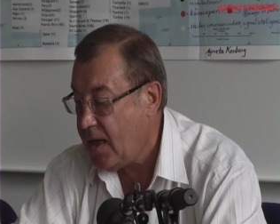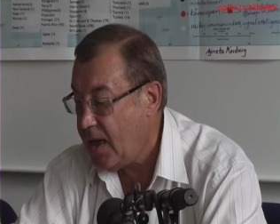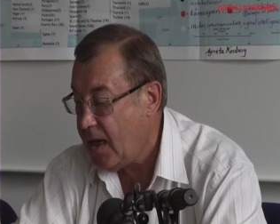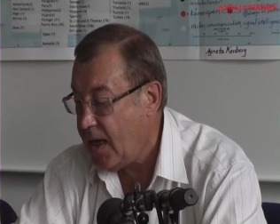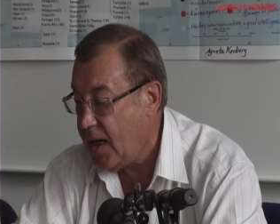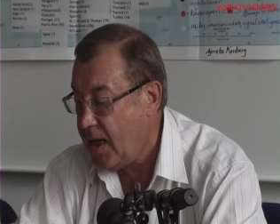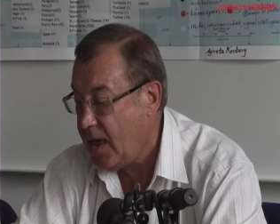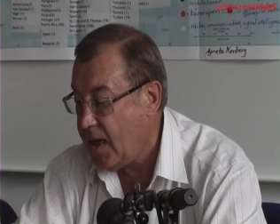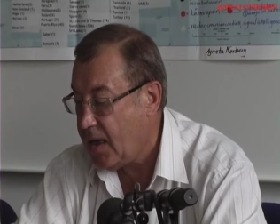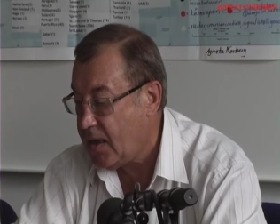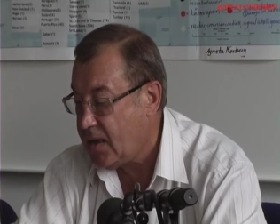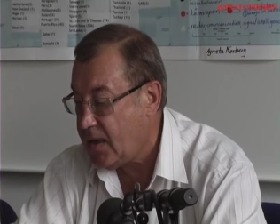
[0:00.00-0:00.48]

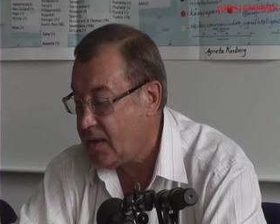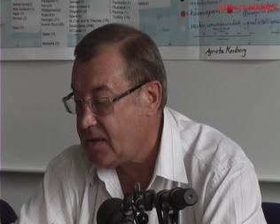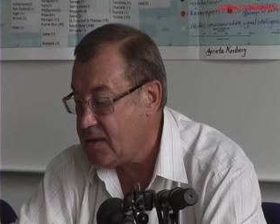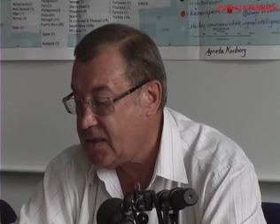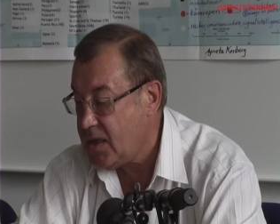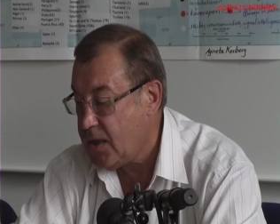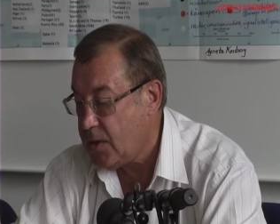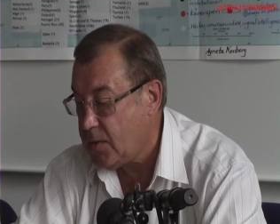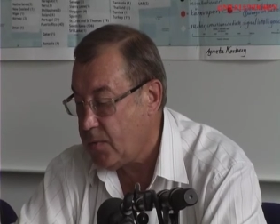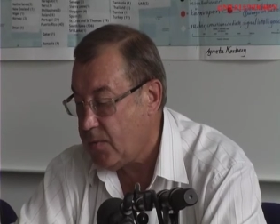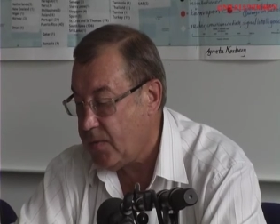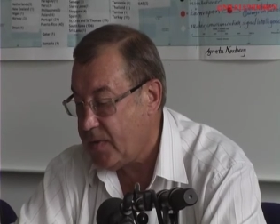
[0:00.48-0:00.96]

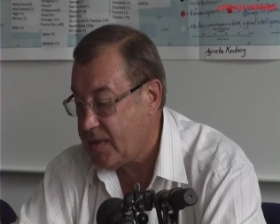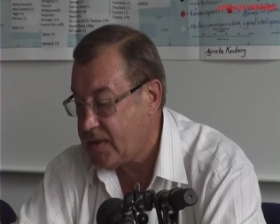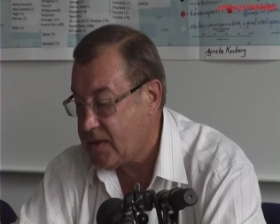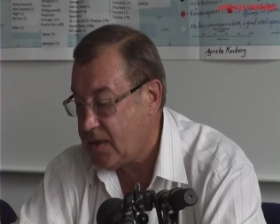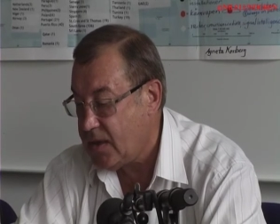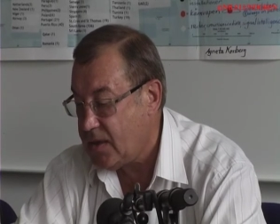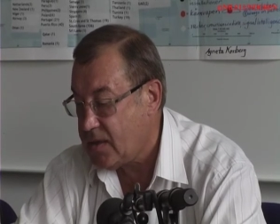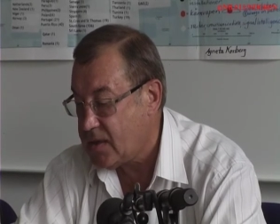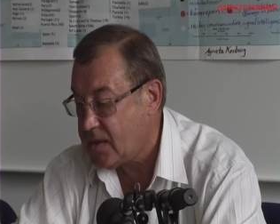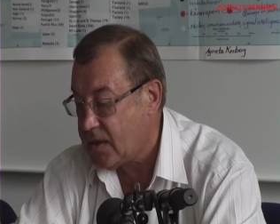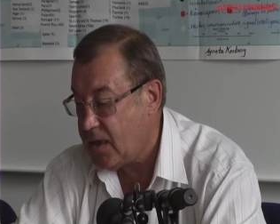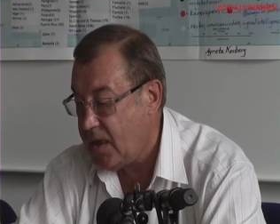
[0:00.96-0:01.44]

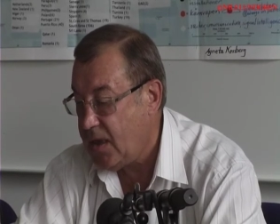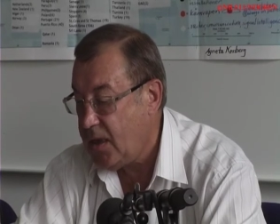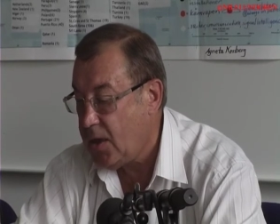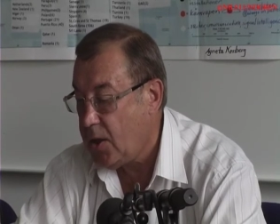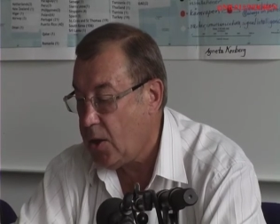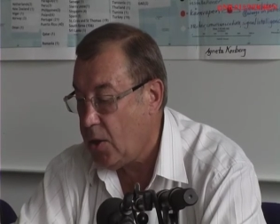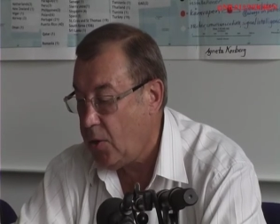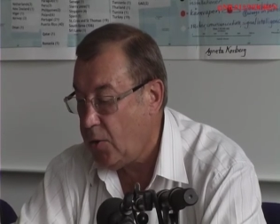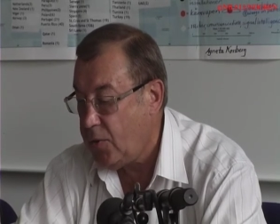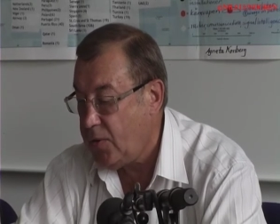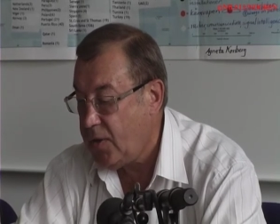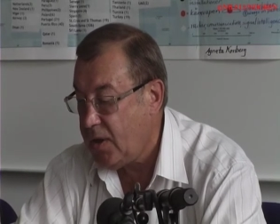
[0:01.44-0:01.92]
consequences,
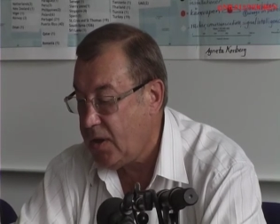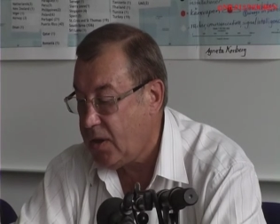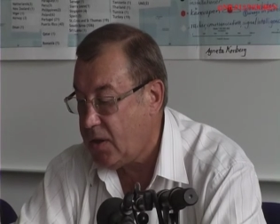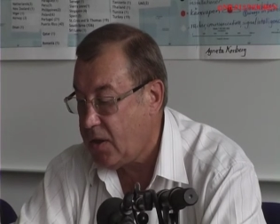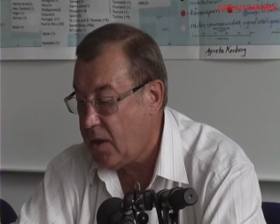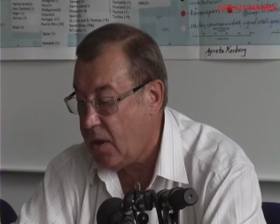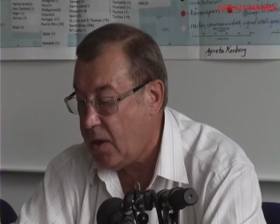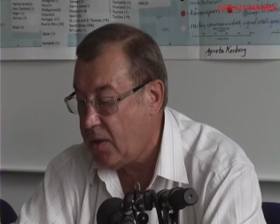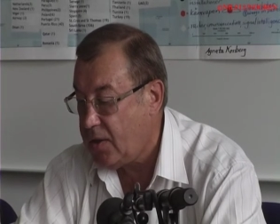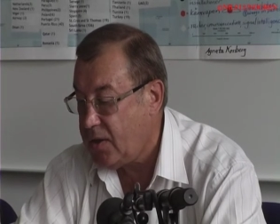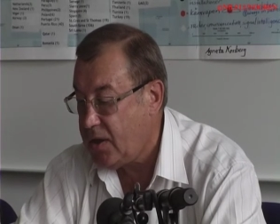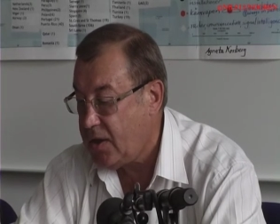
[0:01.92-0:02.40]
including
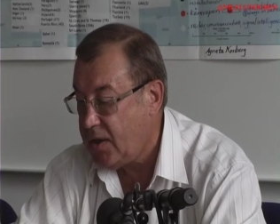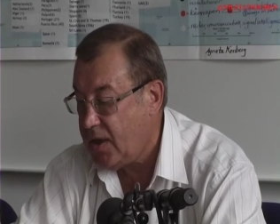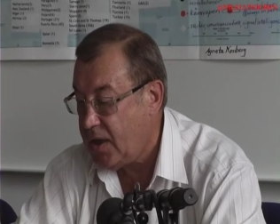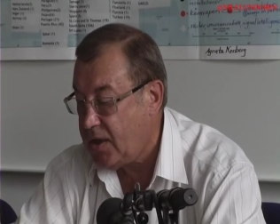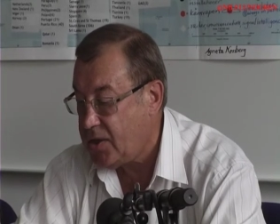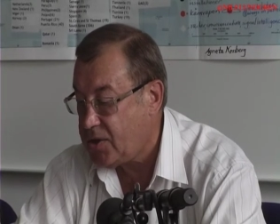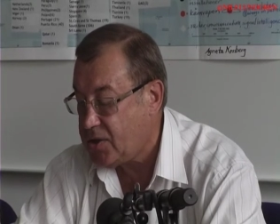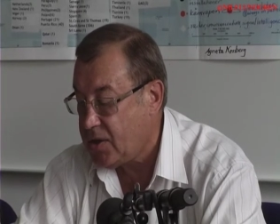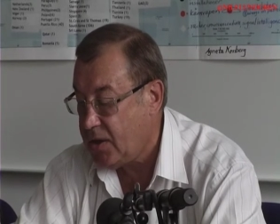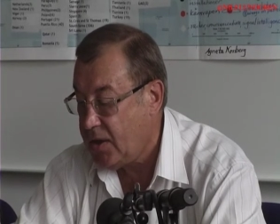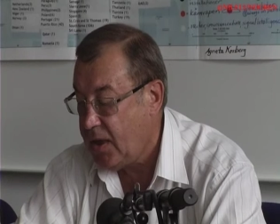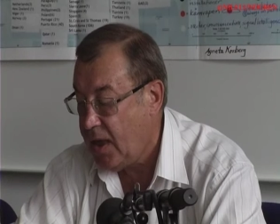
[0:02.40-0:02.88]

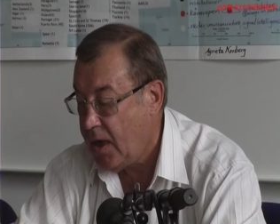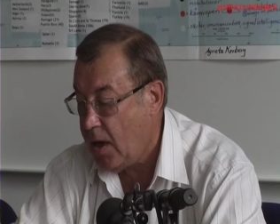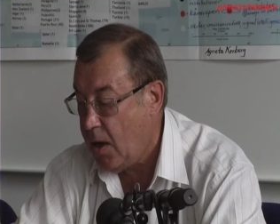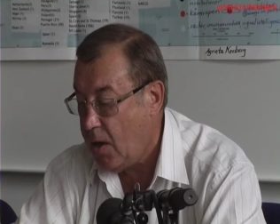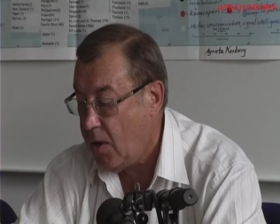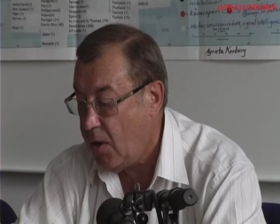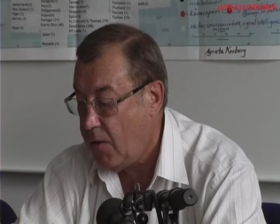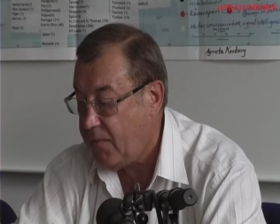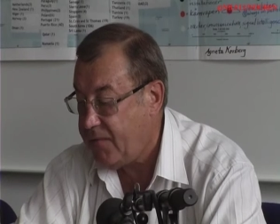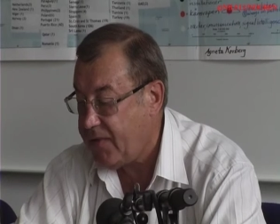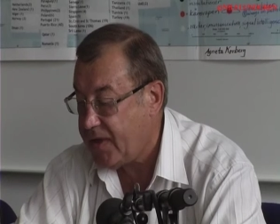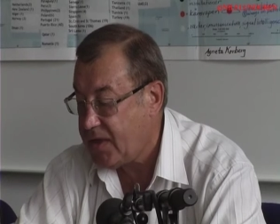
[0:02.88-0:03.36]
coordination
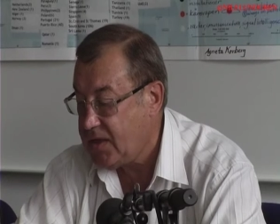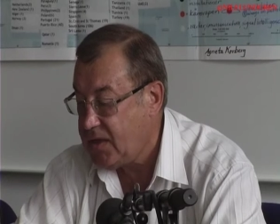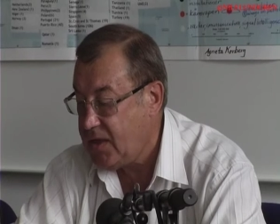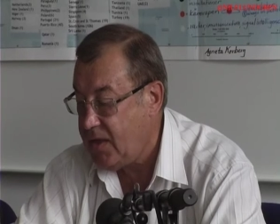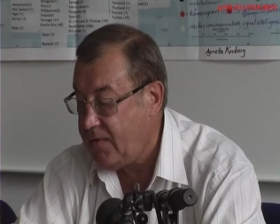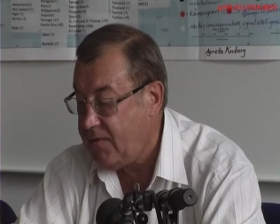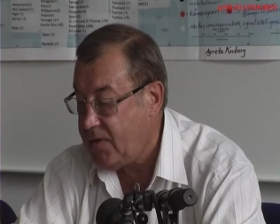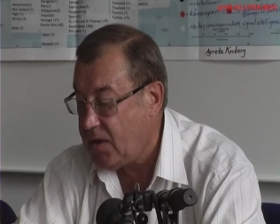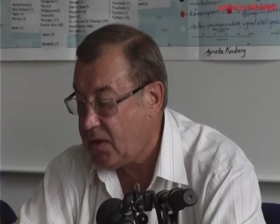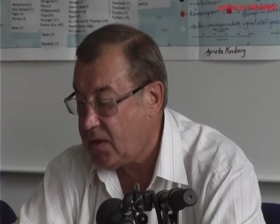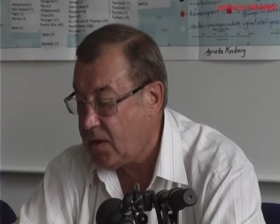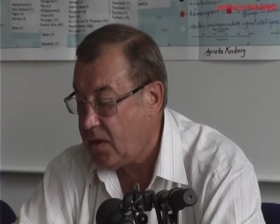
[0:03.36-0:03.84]
of
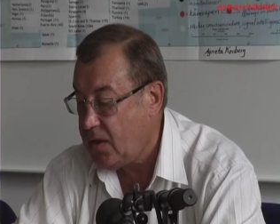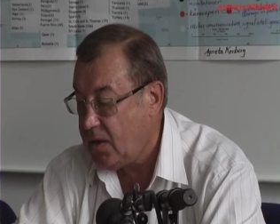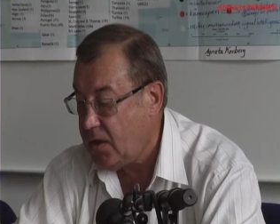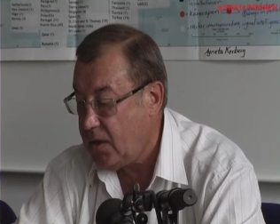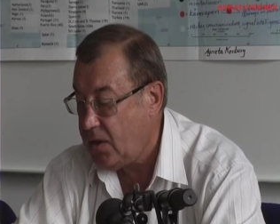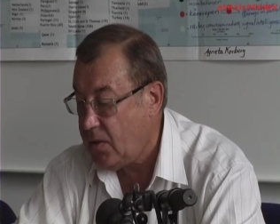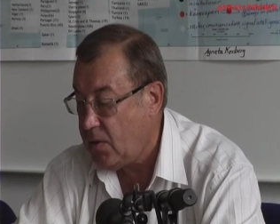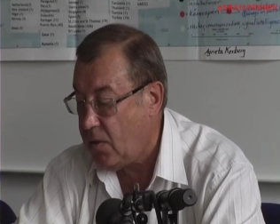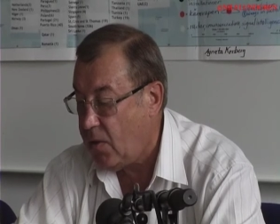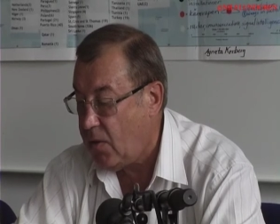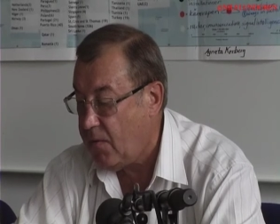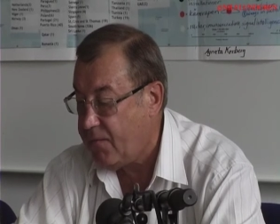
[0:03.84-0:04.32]
activity
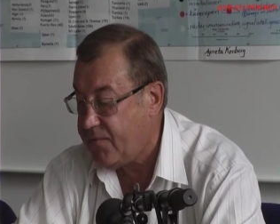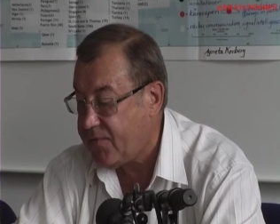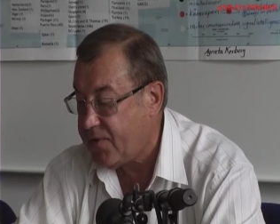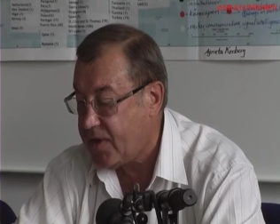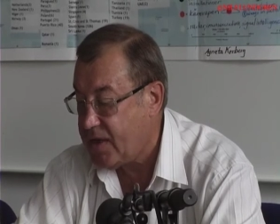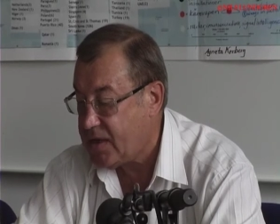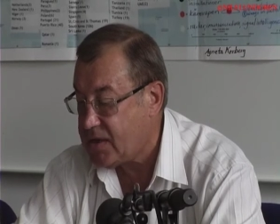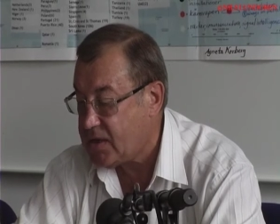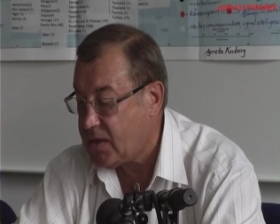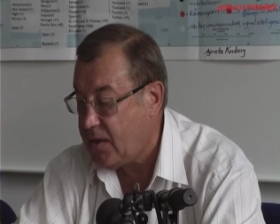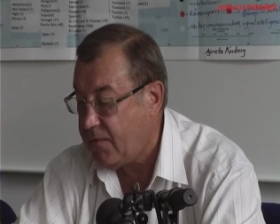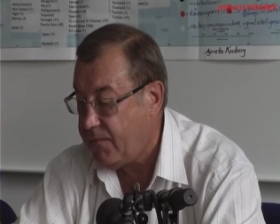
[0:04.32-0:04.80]
of
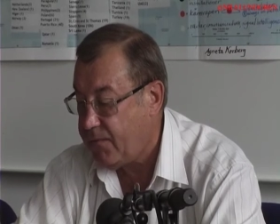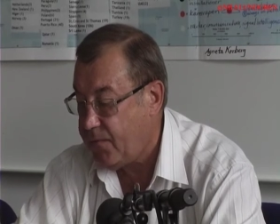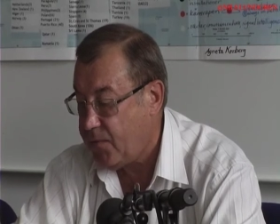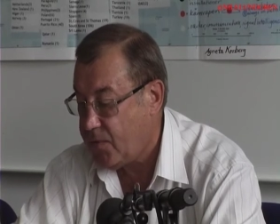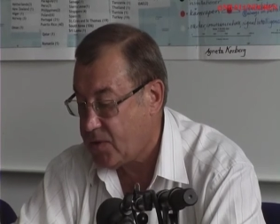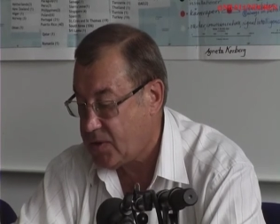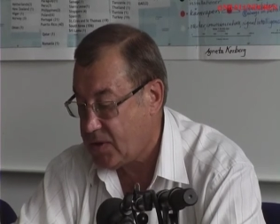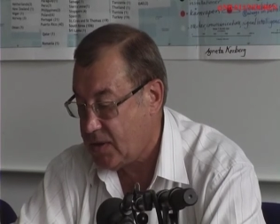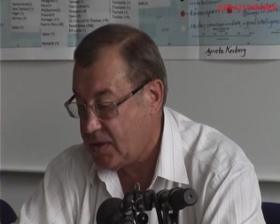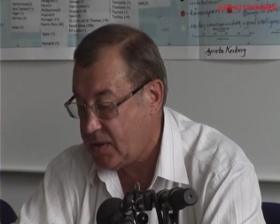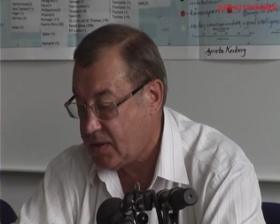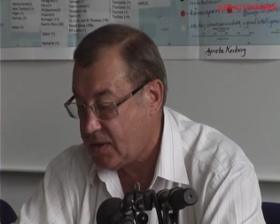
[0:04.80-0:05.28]
rescue
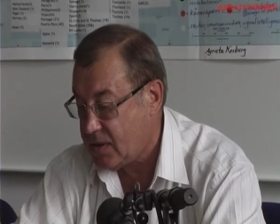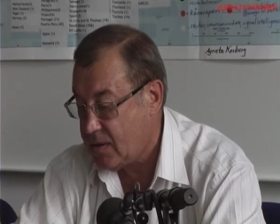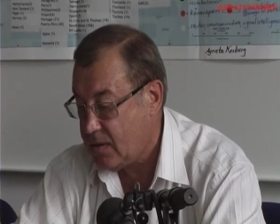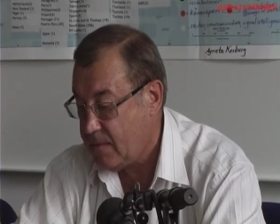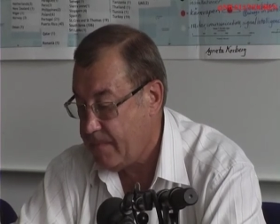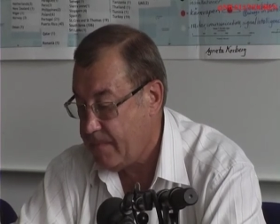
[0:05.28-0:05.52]
forces.